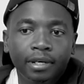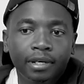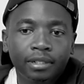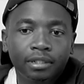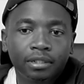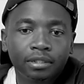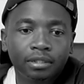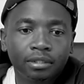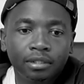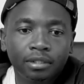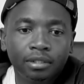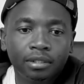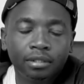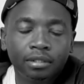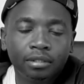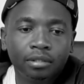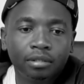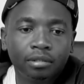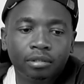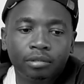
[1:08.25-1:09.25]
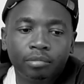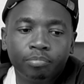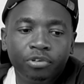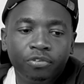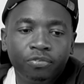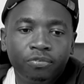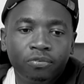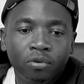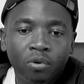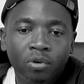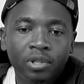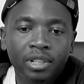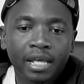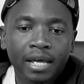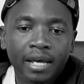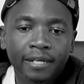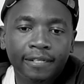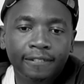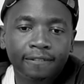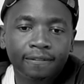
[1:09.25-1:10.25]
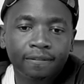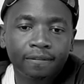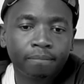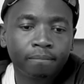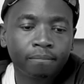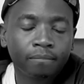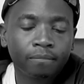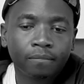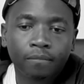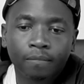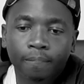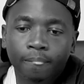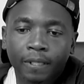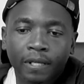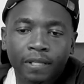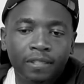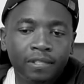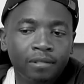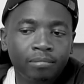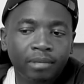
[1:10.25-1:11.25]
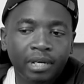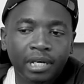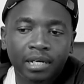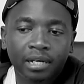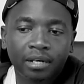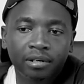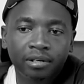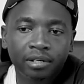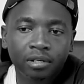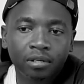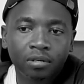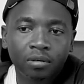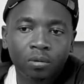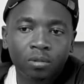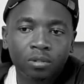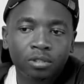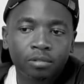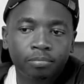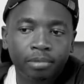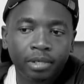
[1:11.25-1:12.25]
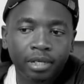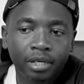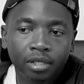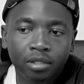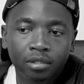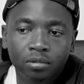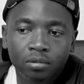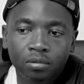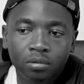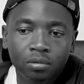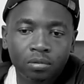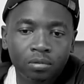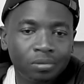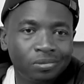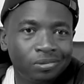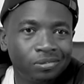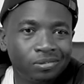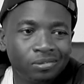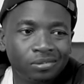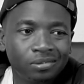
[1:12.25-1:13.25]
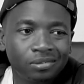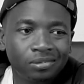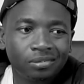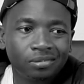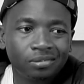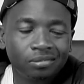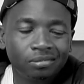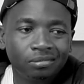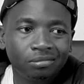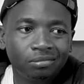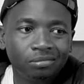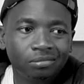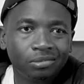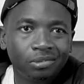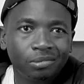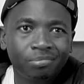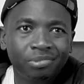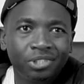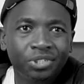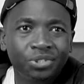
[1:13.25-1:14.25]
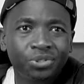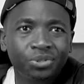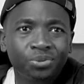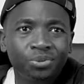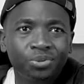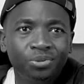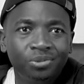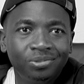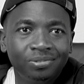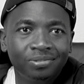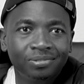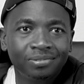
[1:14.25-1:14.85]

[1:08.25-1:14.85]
And before that, I think my career goes back to preschool.